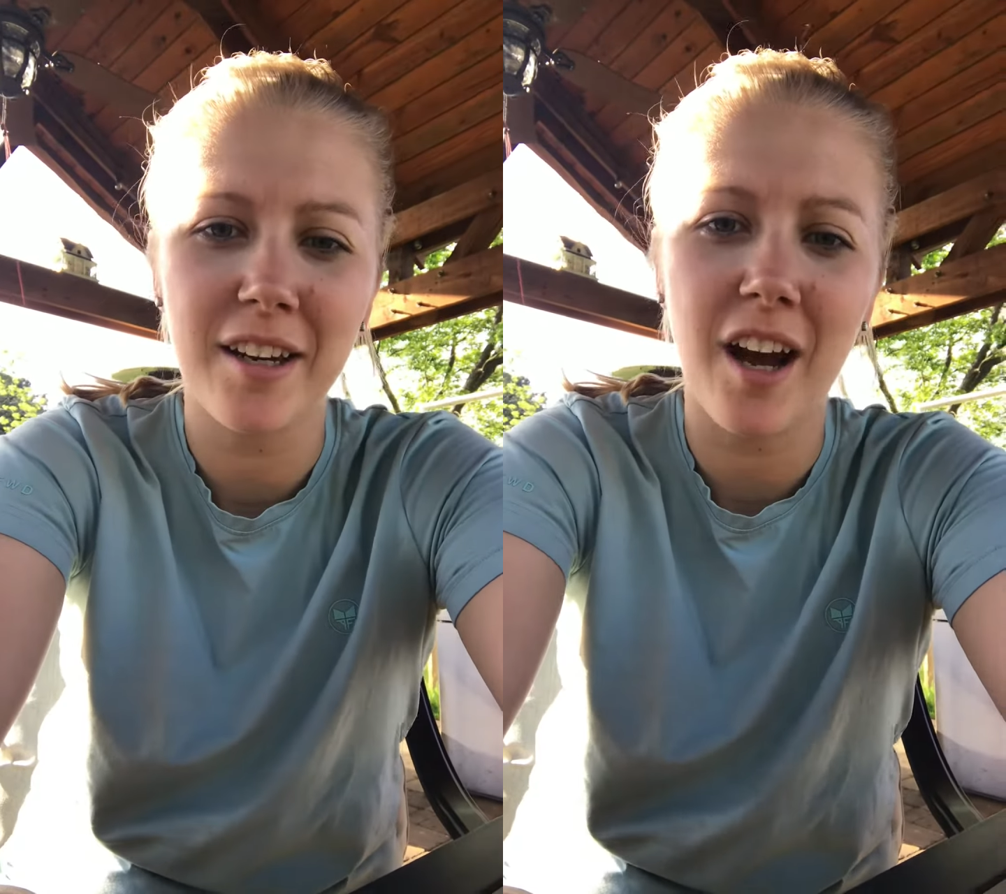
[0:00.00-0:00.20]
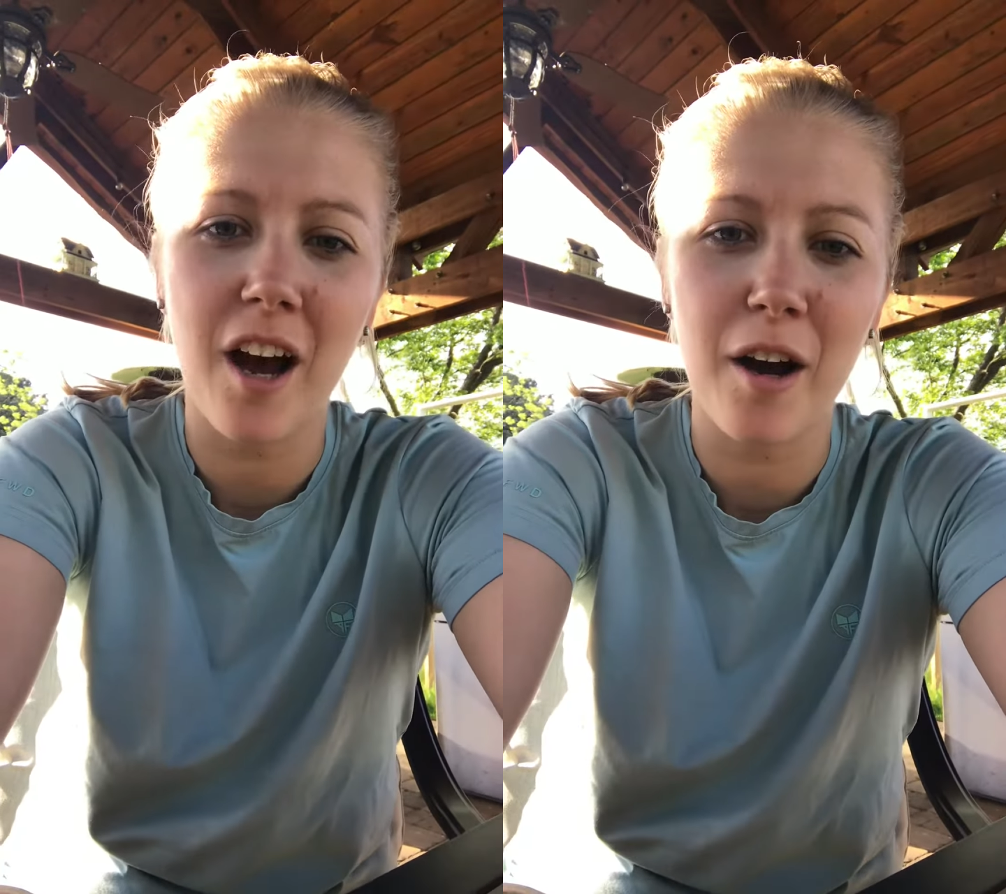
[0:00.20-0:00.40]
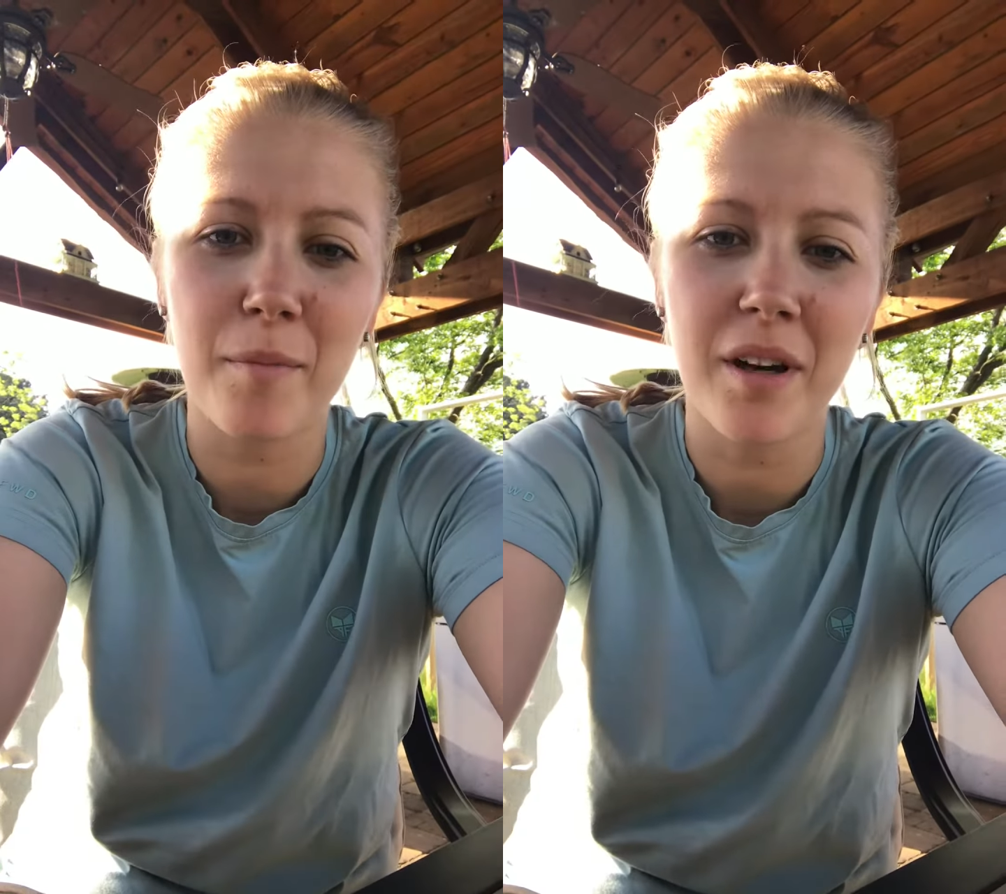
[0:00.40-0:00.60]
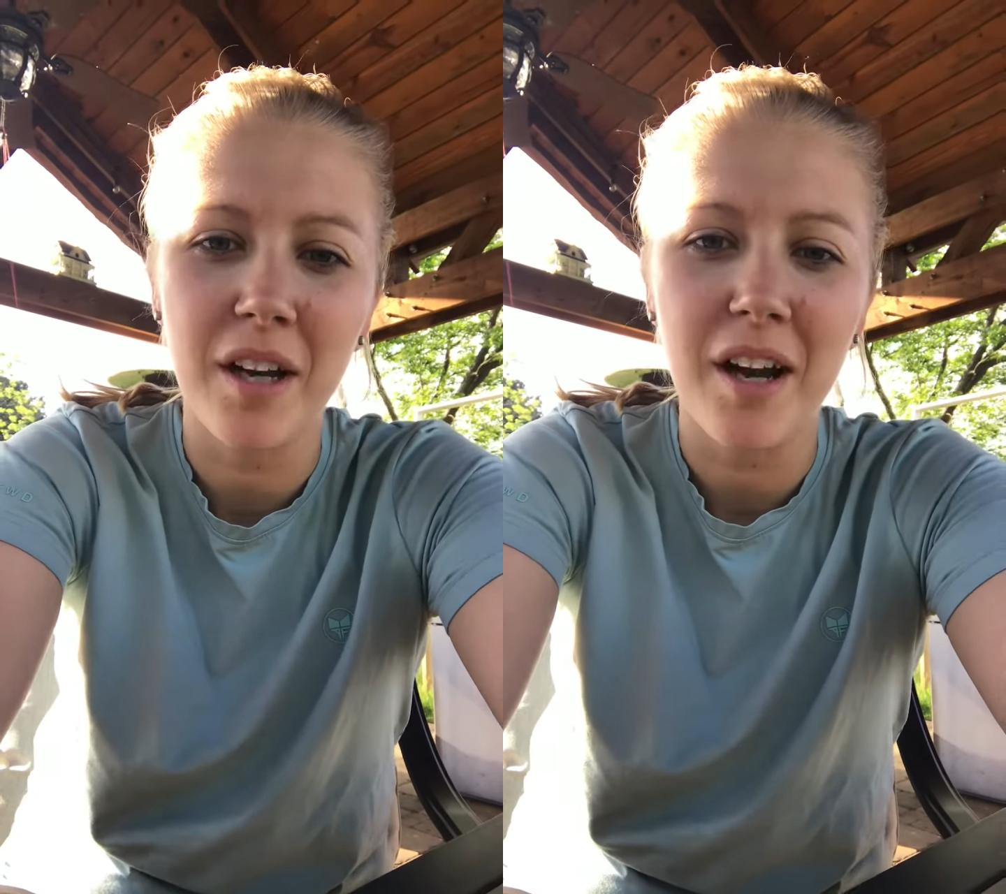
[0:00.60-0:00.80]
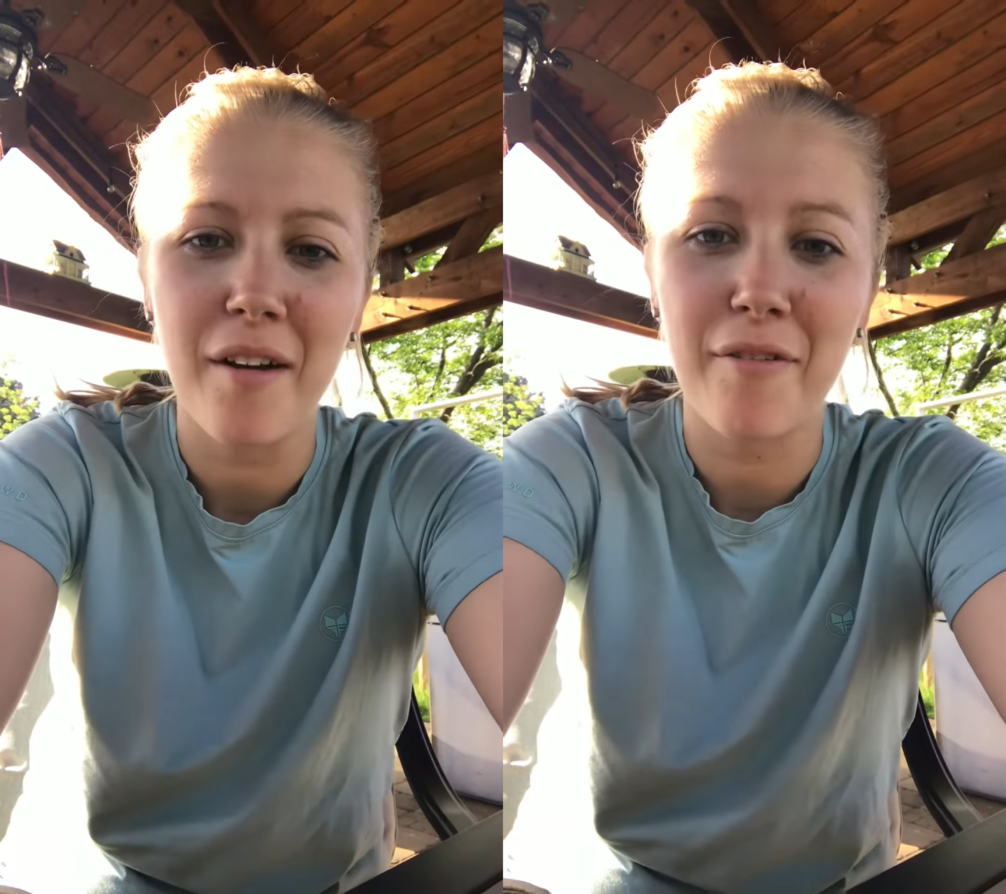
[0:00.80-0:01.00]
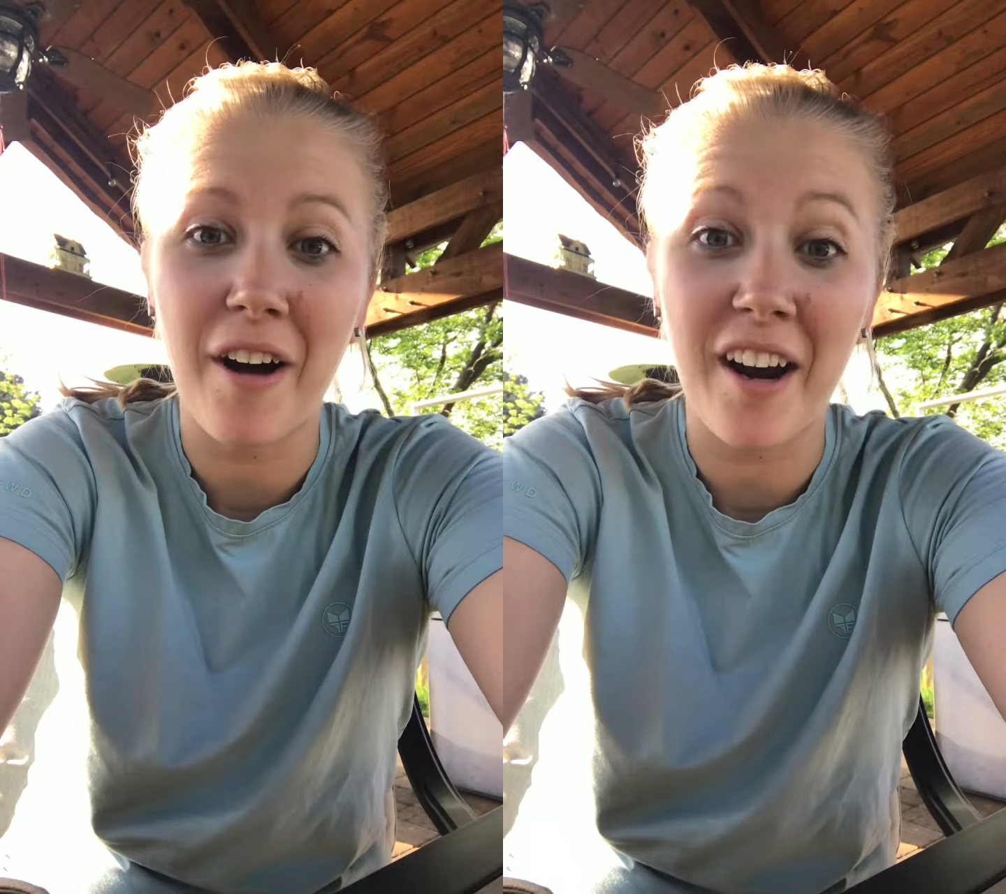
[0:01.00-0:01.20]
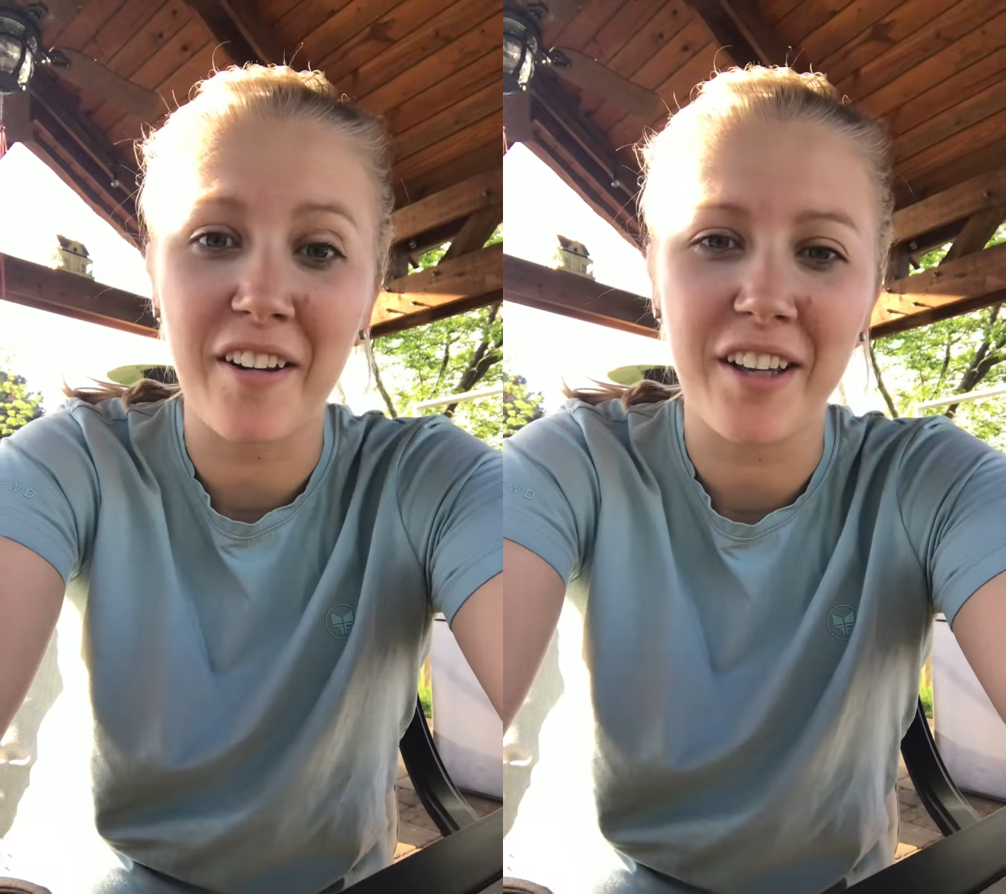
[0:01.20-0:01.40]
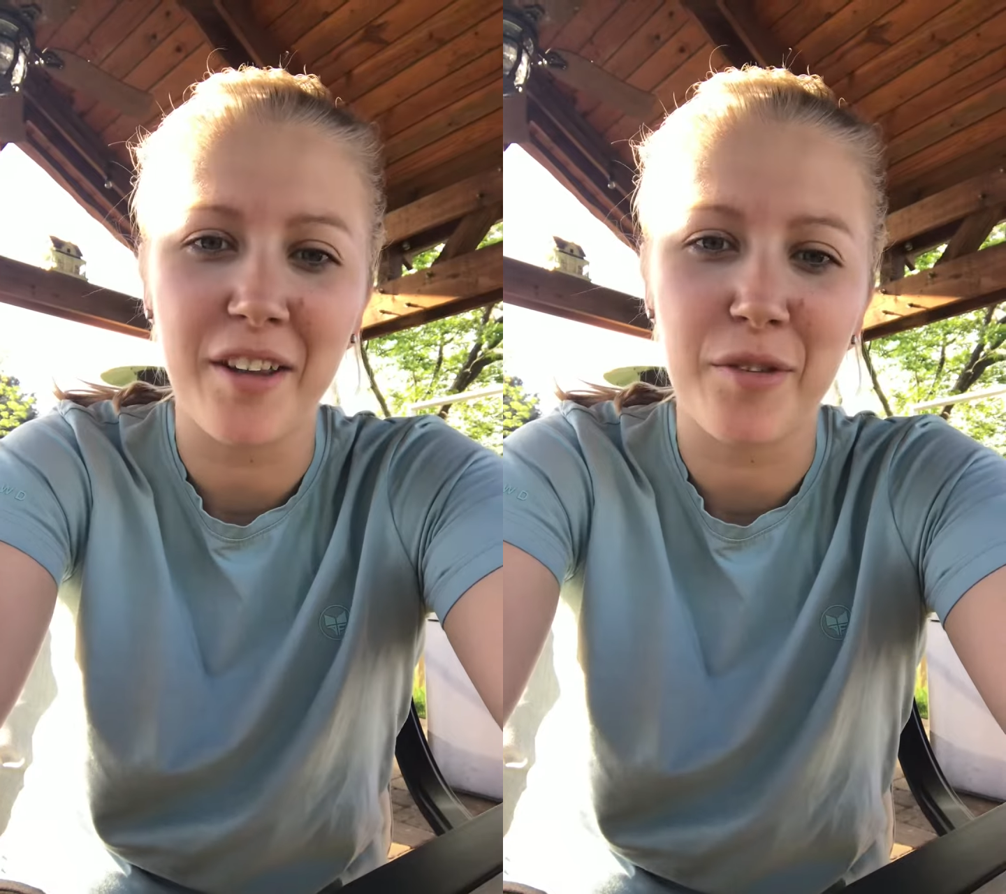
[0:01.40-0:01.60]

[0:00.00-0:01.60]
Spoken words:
Finally,